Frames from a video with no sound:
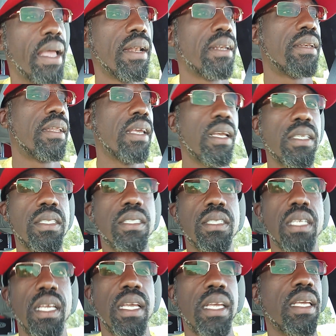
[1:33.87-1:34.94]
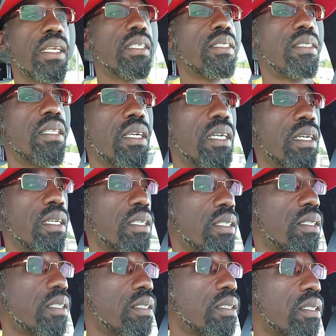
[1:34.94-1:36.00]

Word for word: And this is the